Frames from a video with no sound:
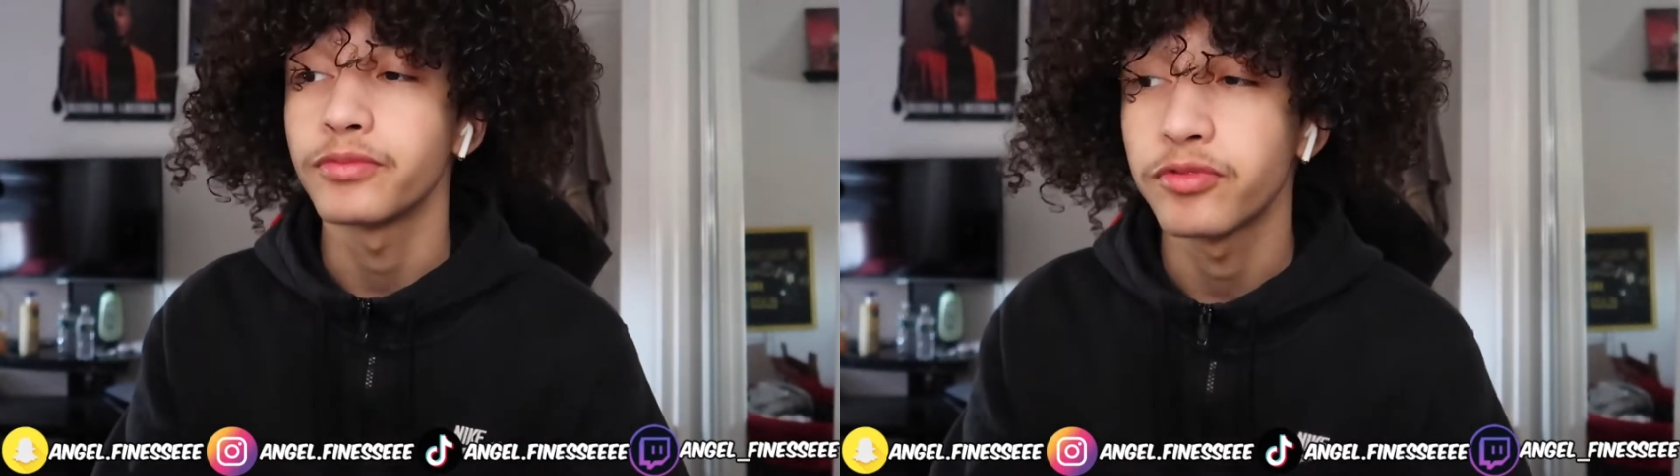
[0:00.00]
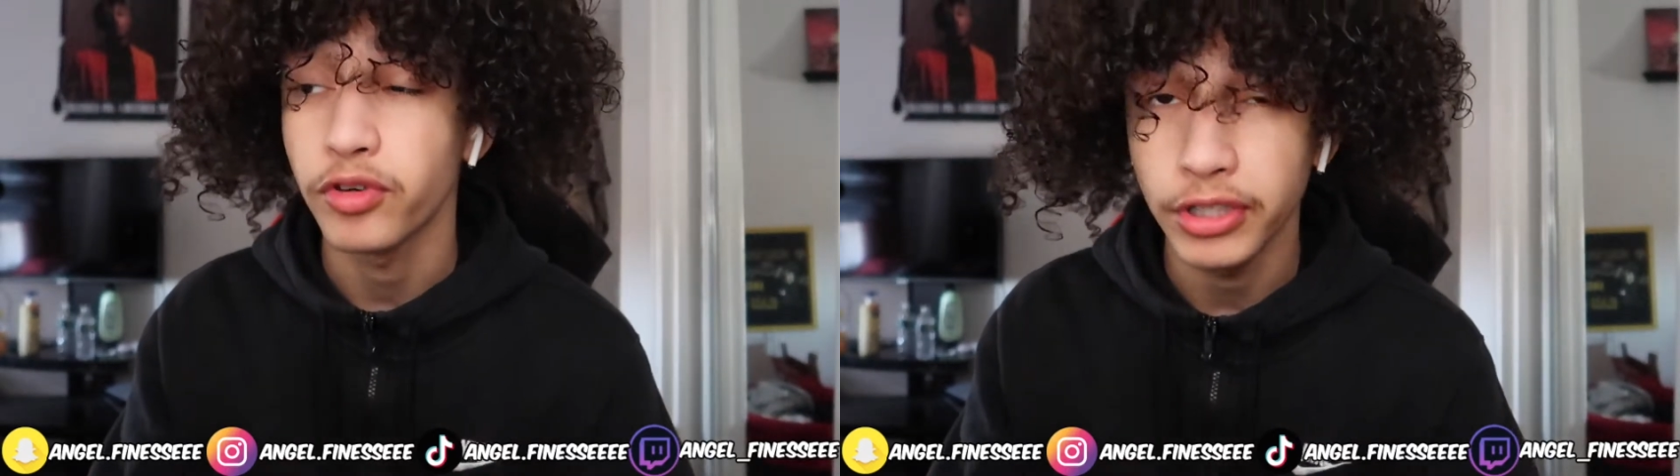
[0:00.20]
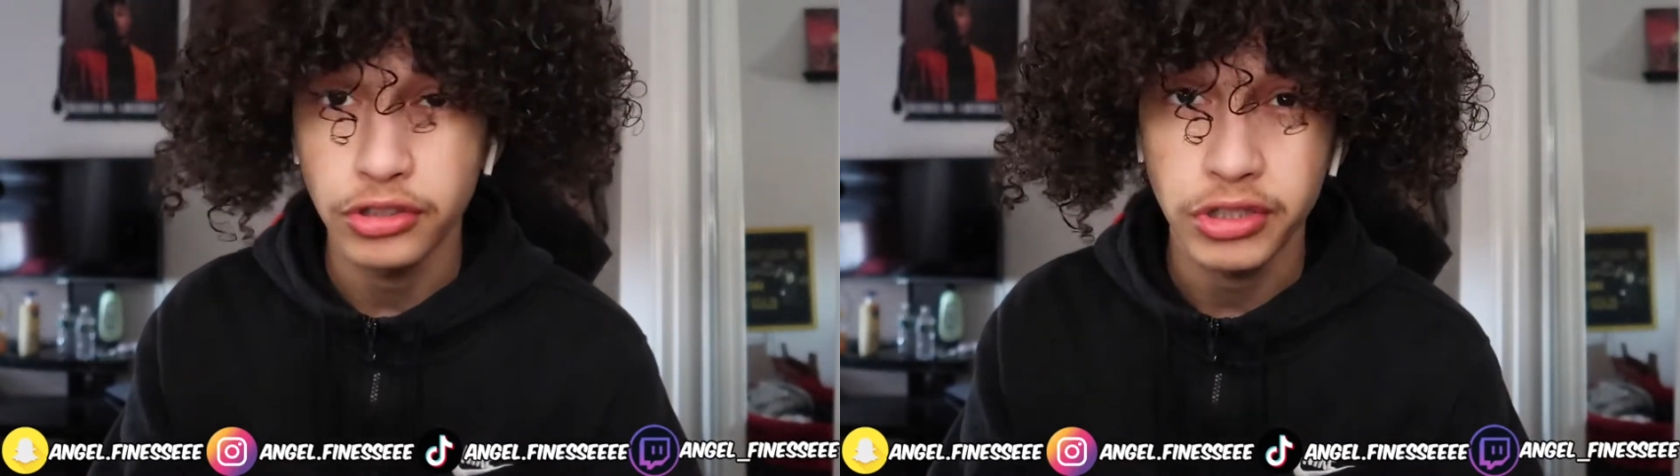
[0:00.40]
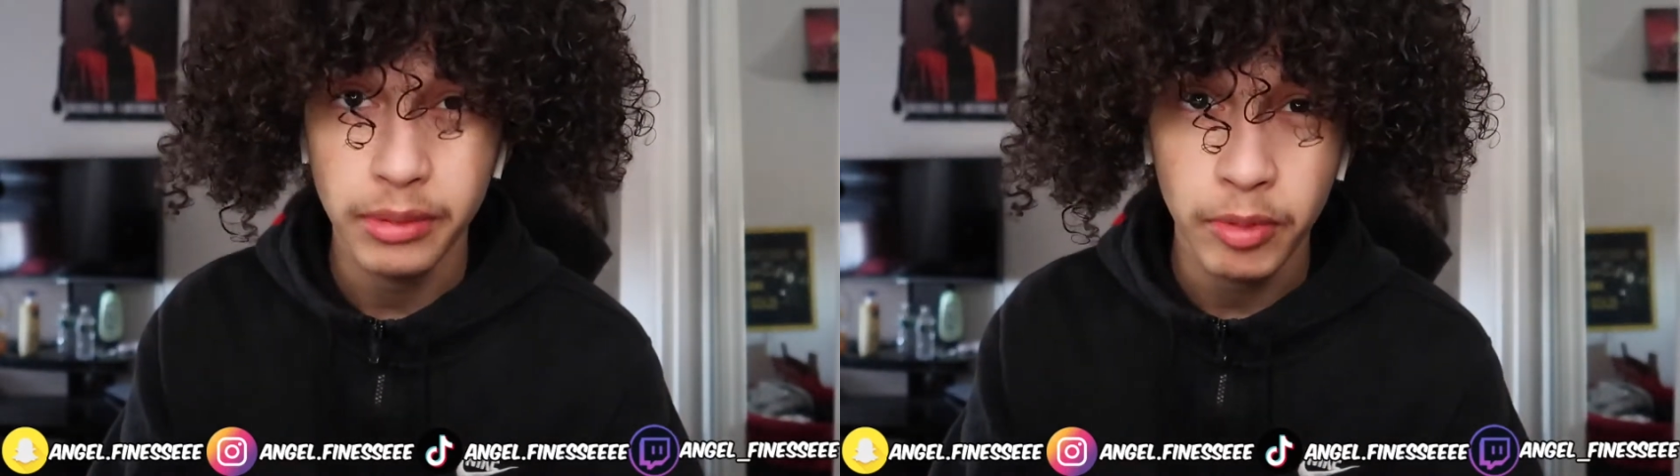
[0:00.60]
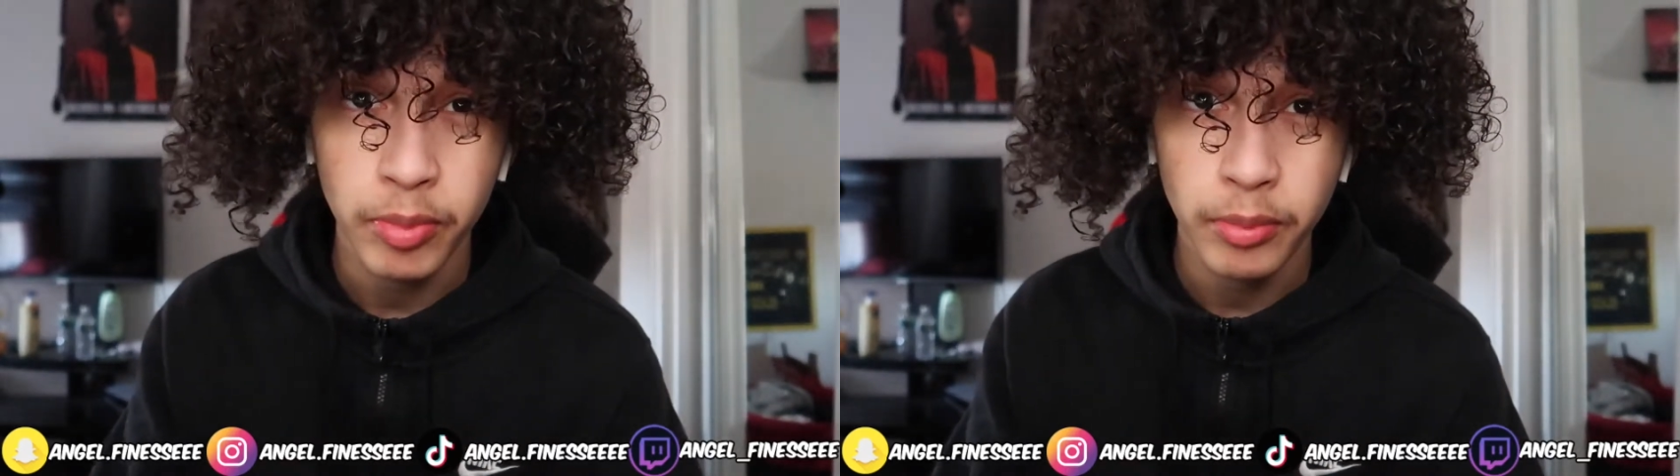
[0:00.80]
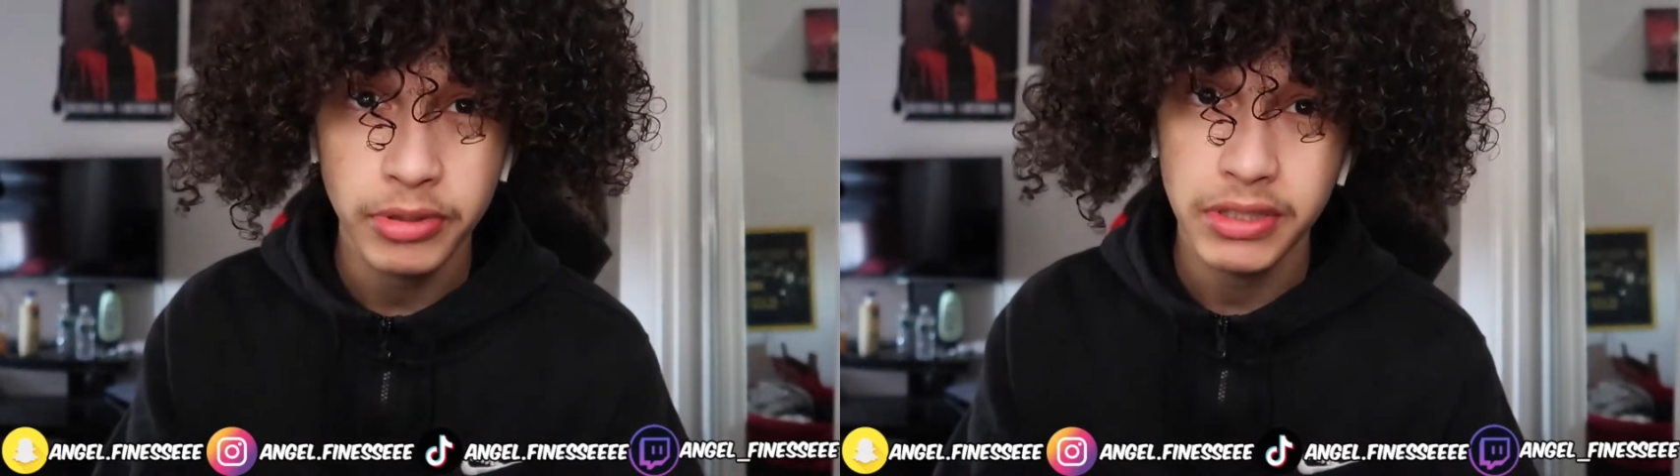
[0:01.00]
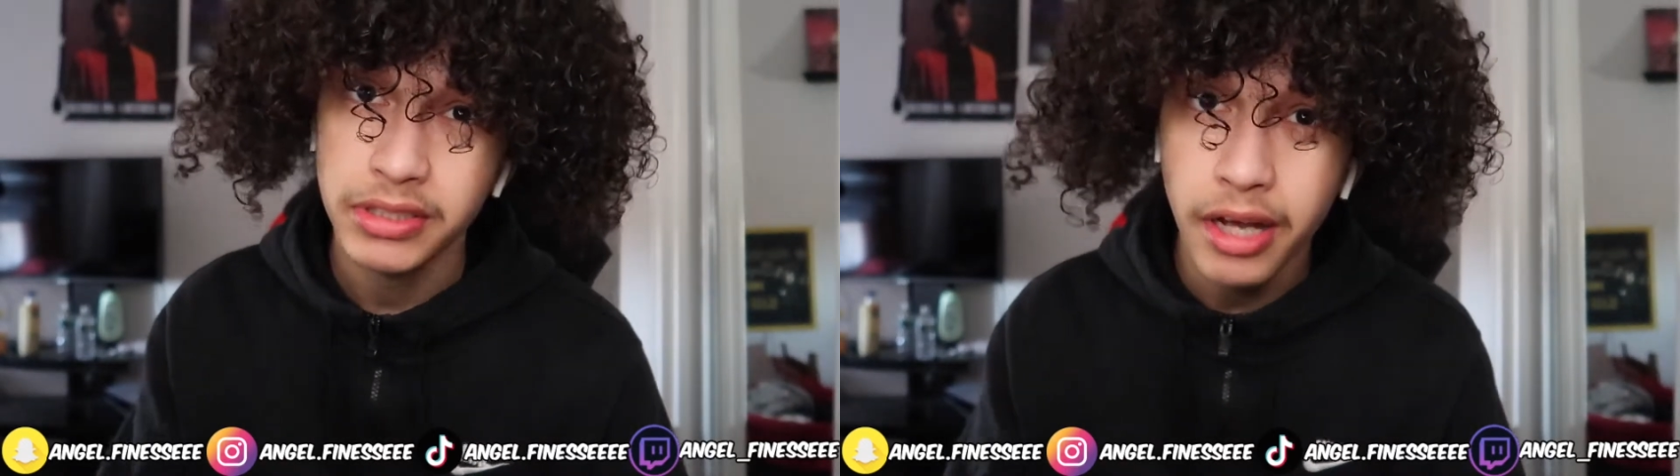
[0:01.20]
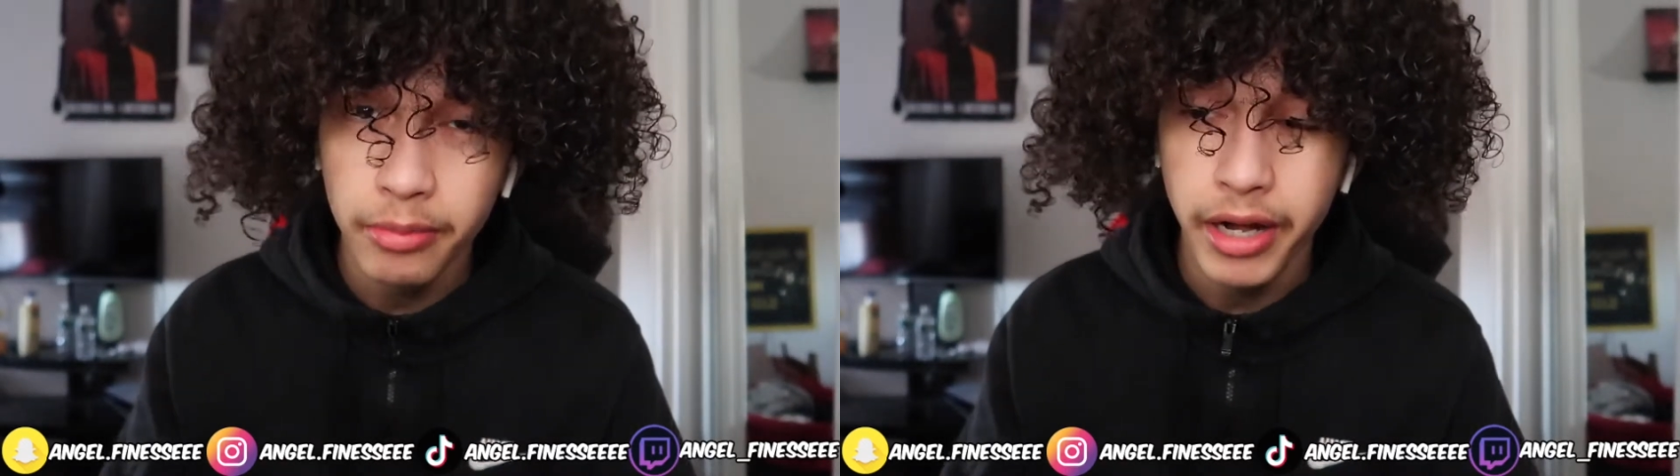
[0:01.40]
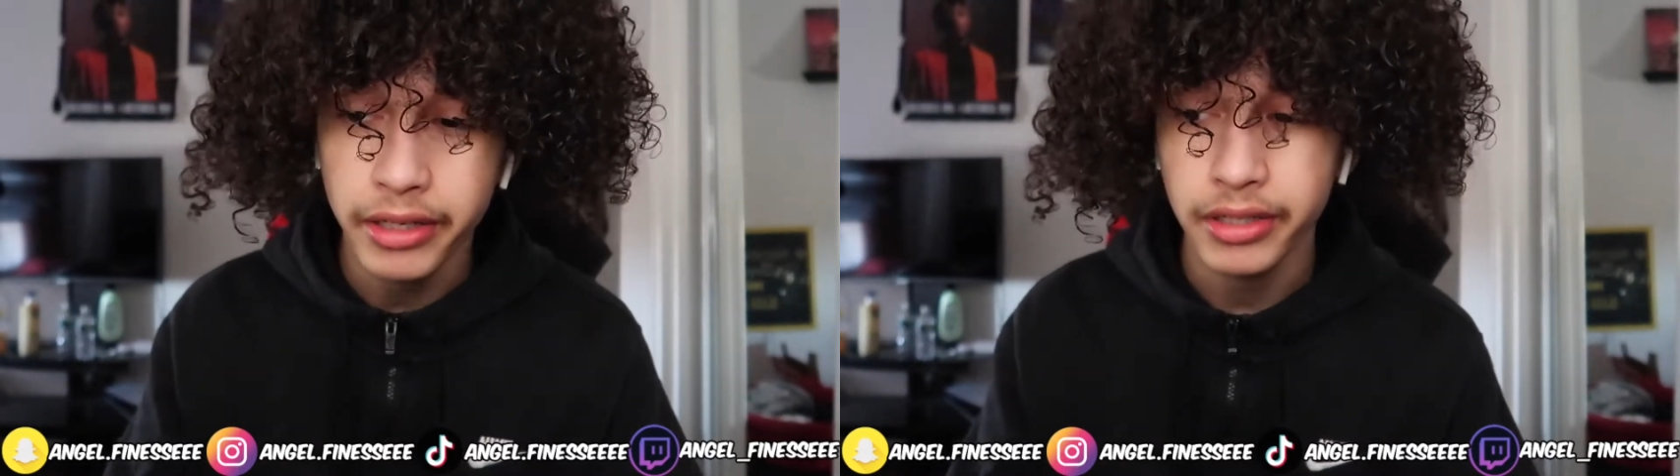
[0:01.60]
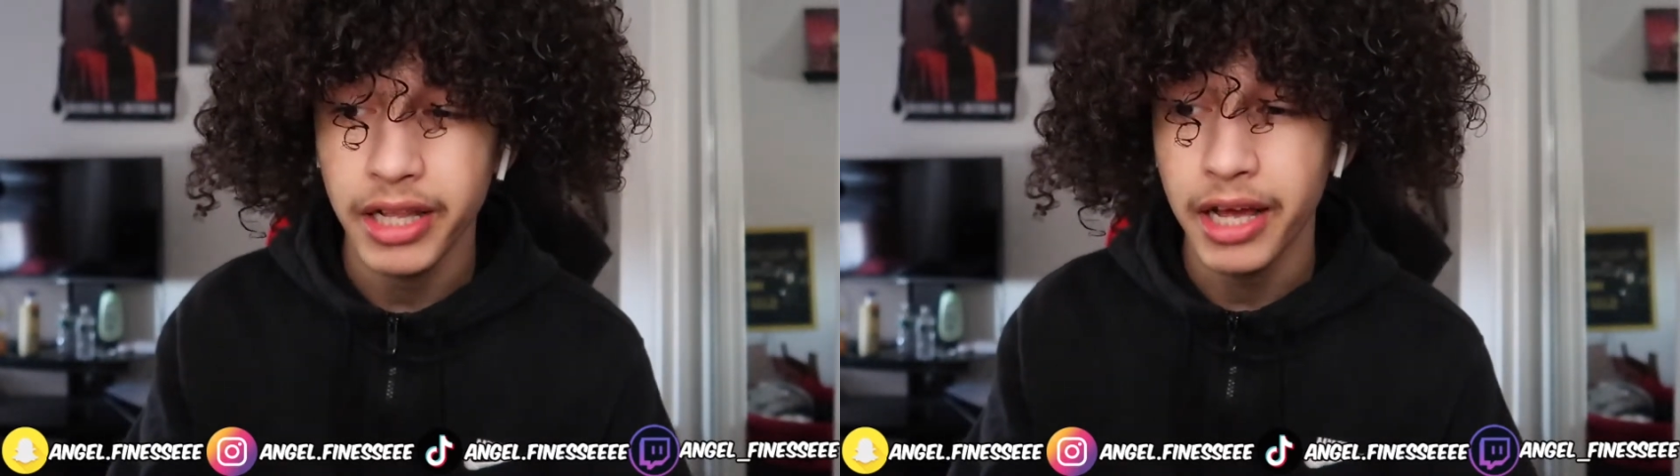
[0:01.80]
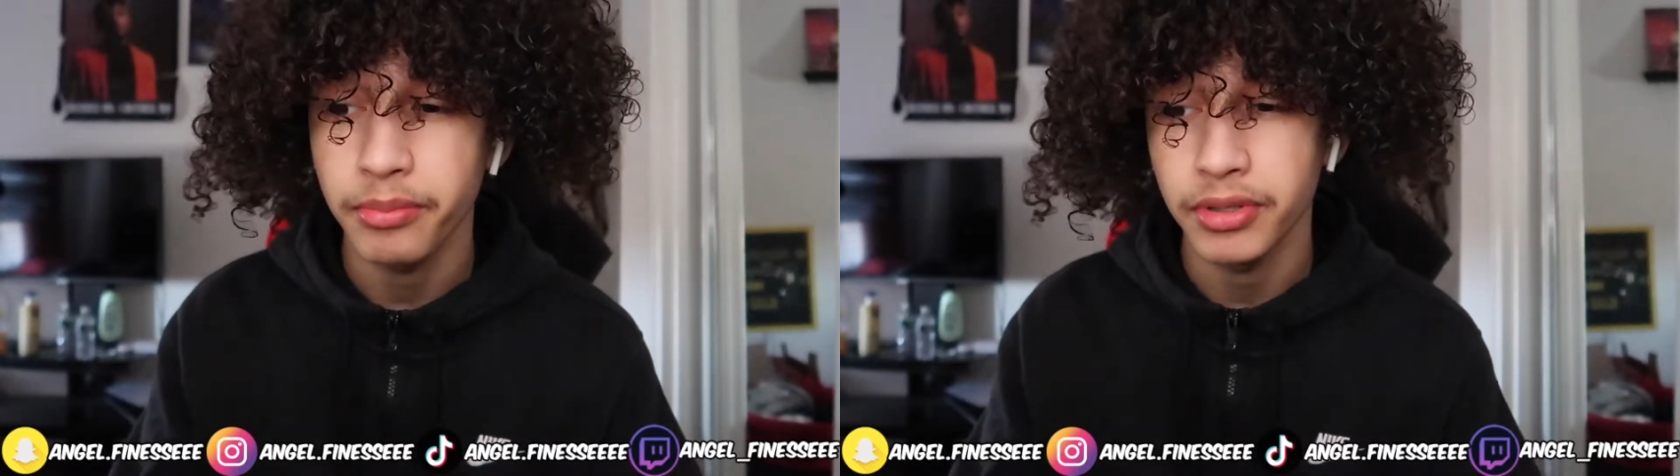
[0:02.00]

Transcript: For entertainment purposes, I'm kind of glad,